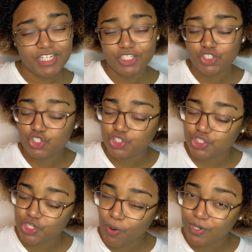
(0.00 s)
and
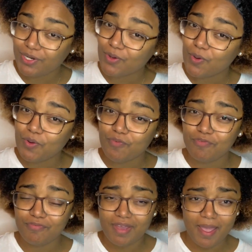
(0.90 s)
join the Coco
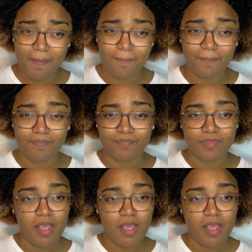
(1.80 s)
fam.